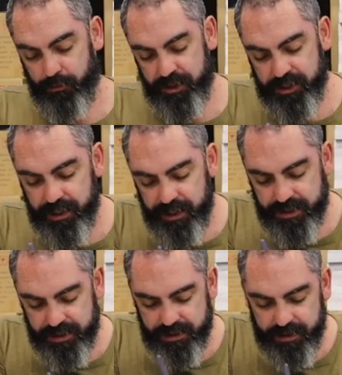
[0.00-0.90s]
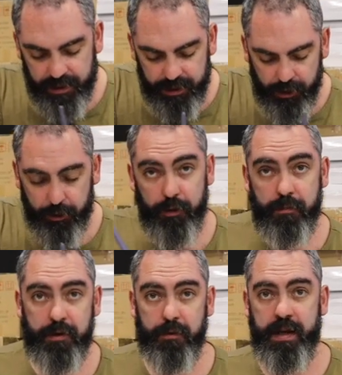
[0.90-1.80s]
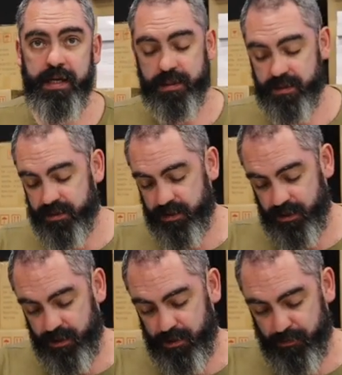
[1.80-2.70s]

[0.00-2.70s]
which is, you know, your model maker's